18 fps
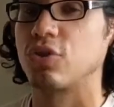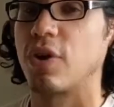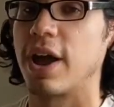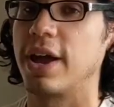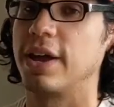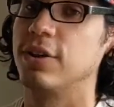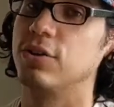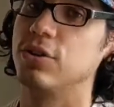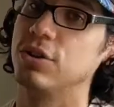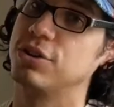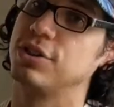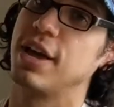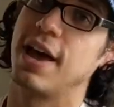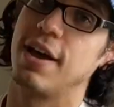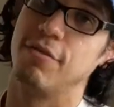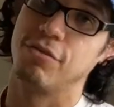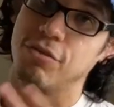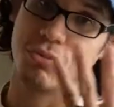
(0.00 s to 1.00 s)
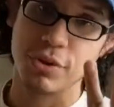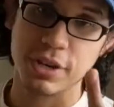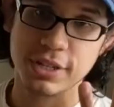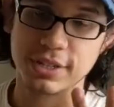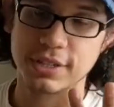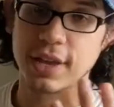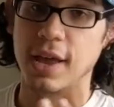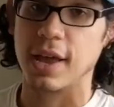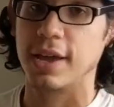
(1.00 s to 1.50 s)
Triangles have 3
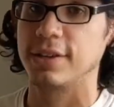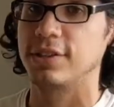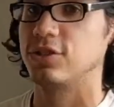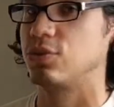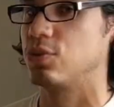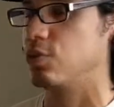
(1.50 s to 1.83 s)
sides.